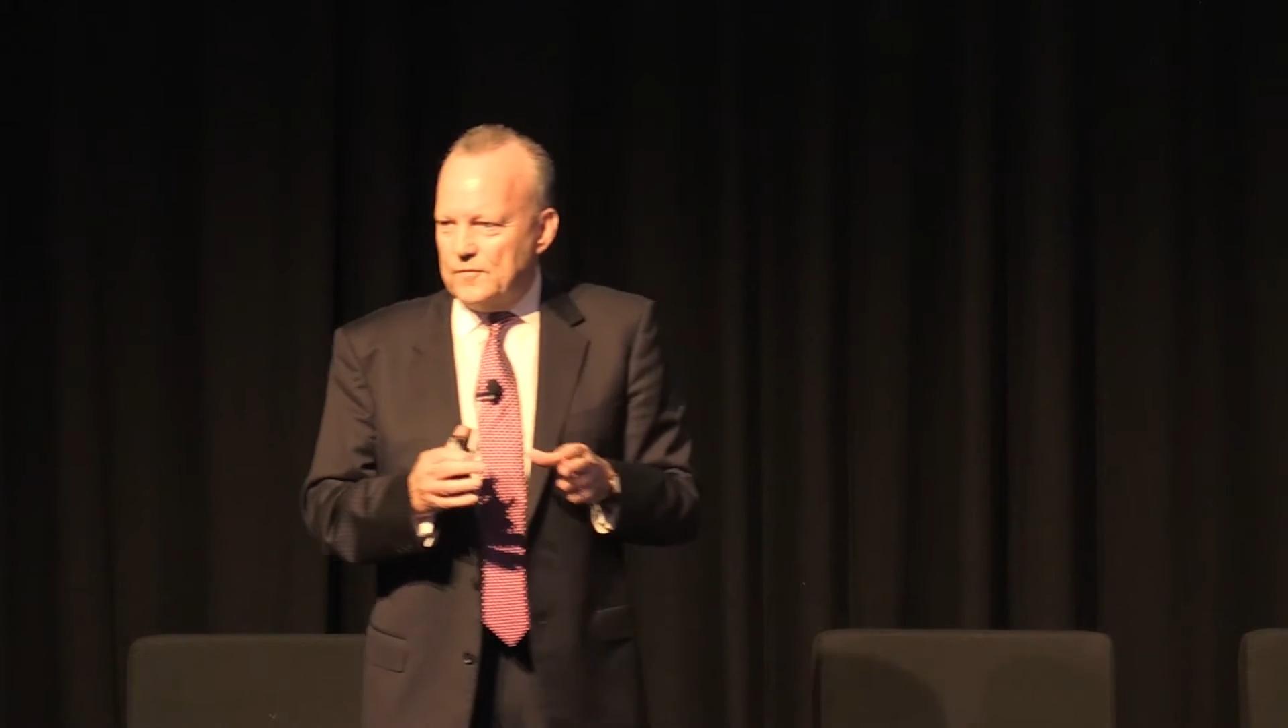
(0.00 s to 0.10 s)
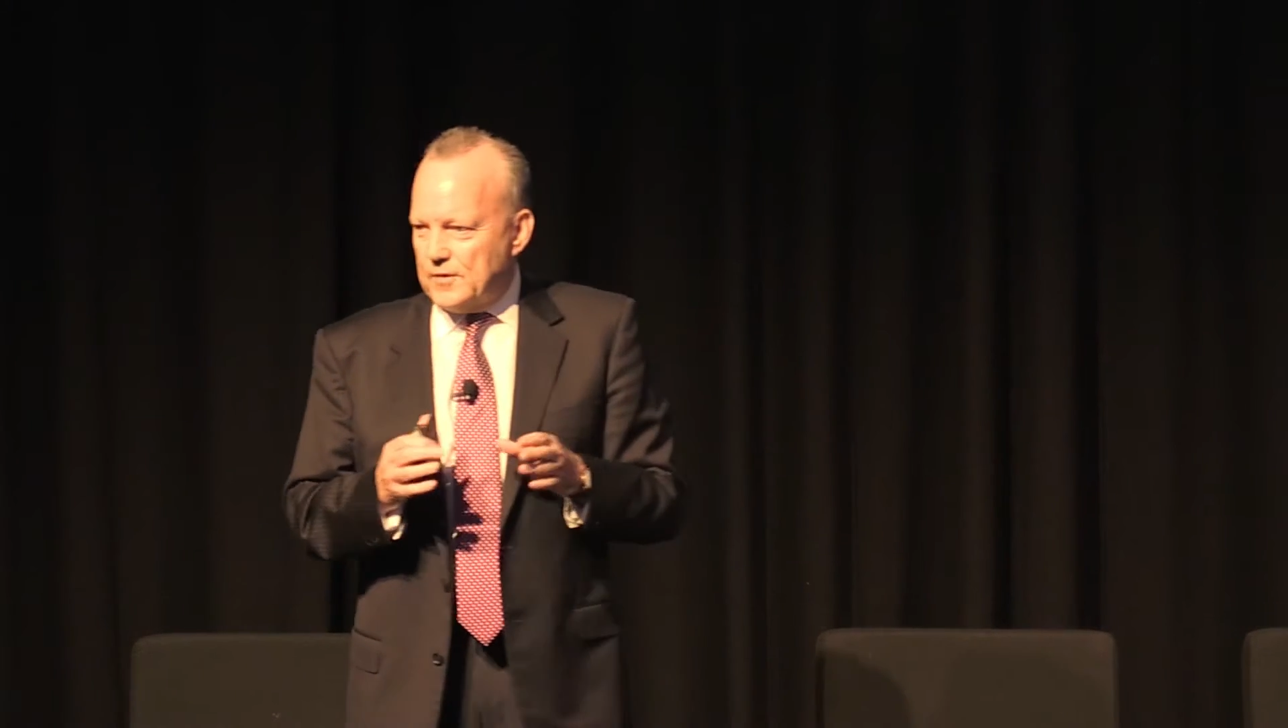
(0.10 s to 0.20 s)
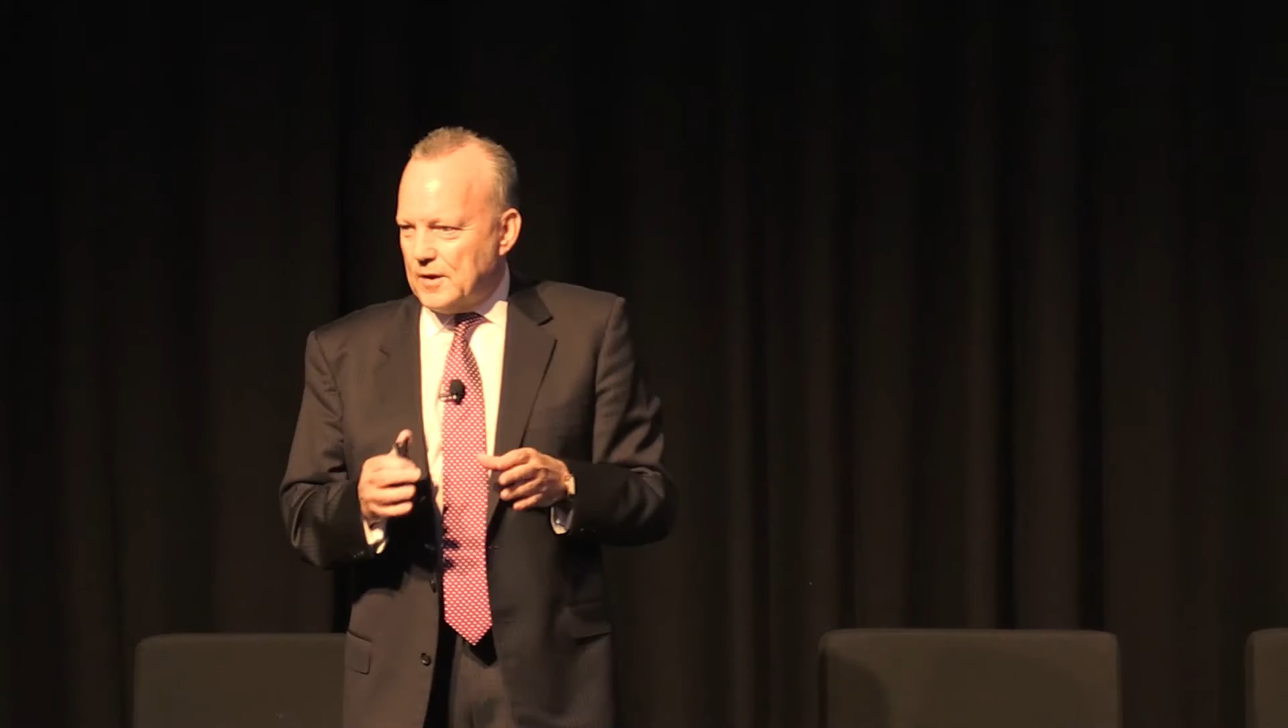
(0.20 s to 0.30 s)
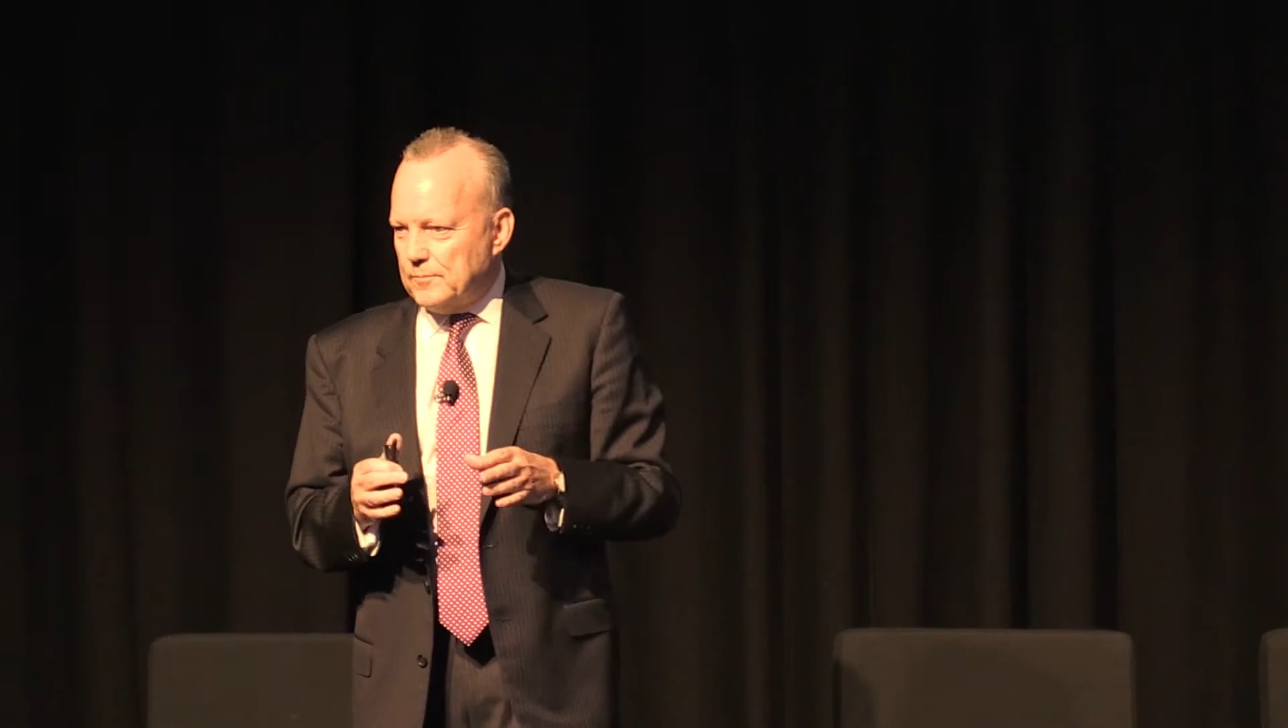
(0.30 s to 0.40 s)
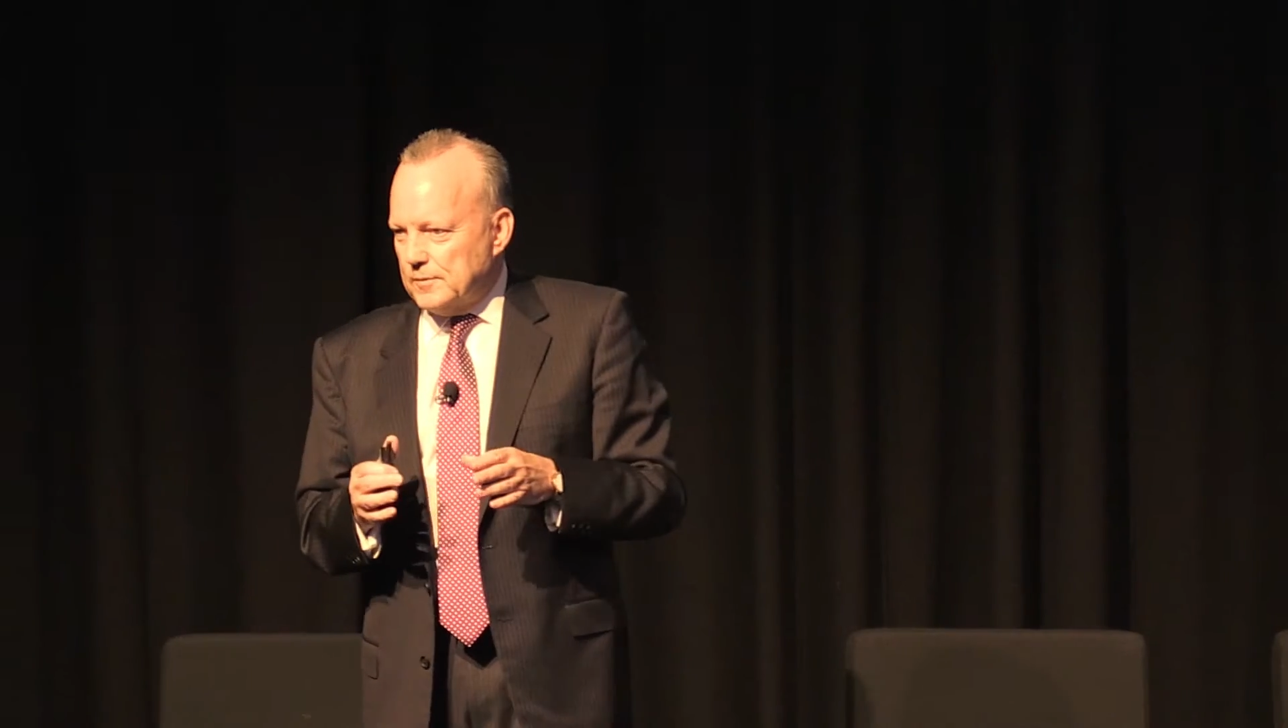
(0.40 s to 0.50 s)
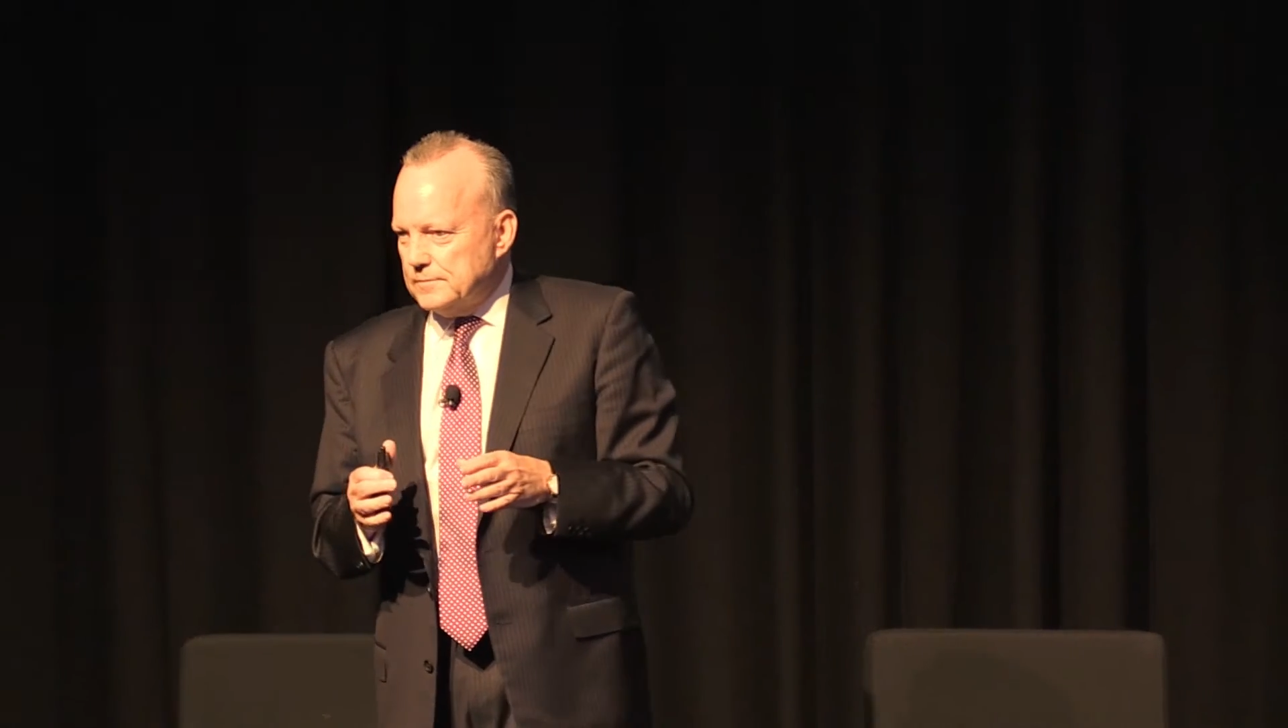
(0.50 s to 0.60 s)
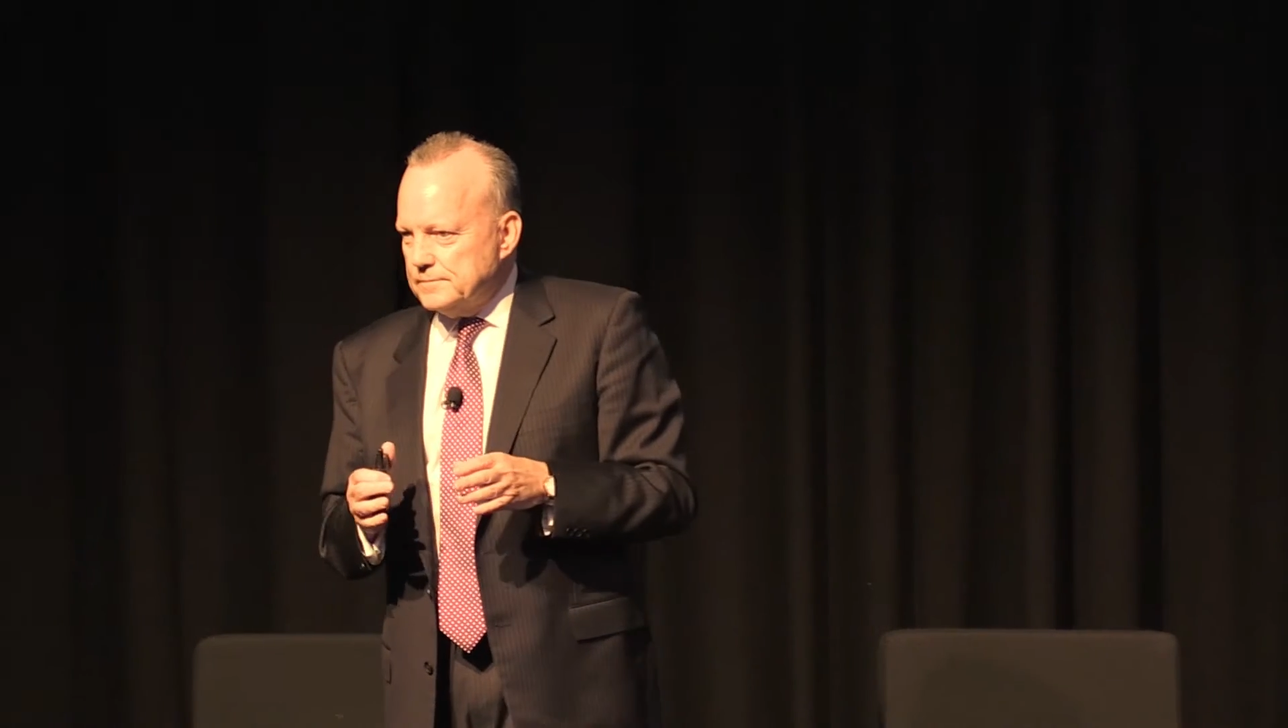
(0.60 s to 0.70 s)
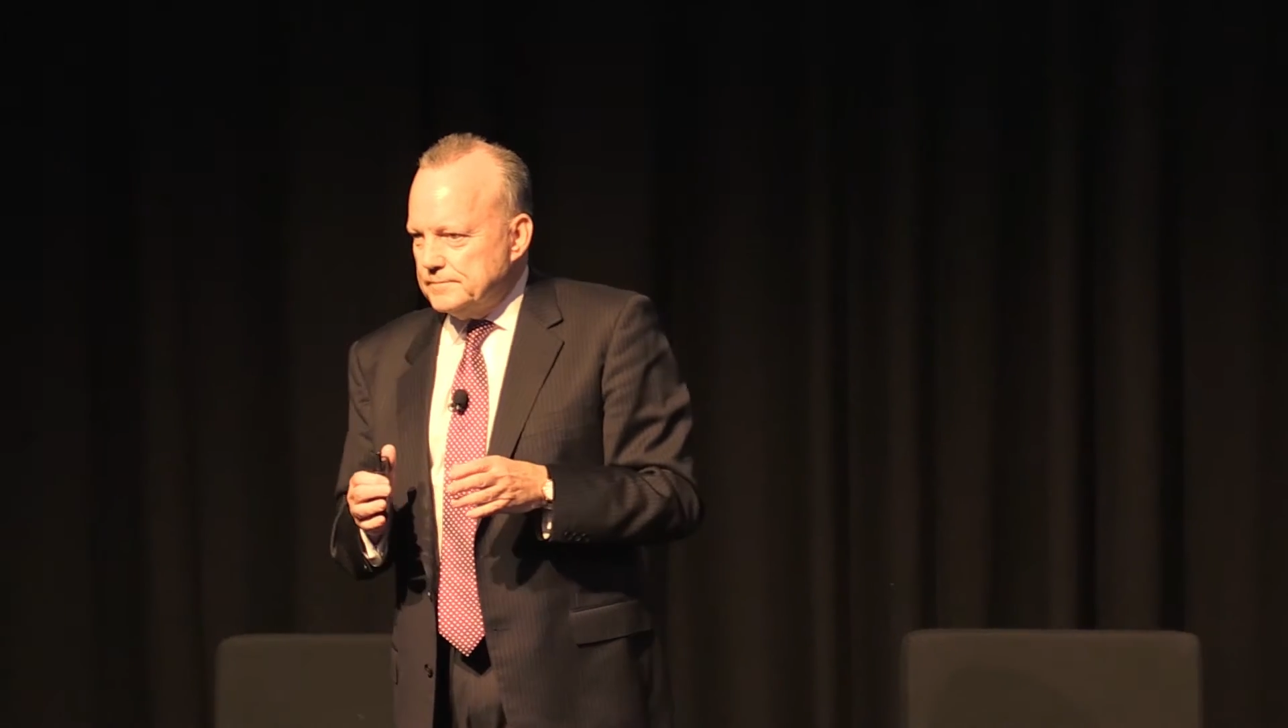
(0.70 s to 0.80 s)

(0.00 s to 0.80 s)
for government.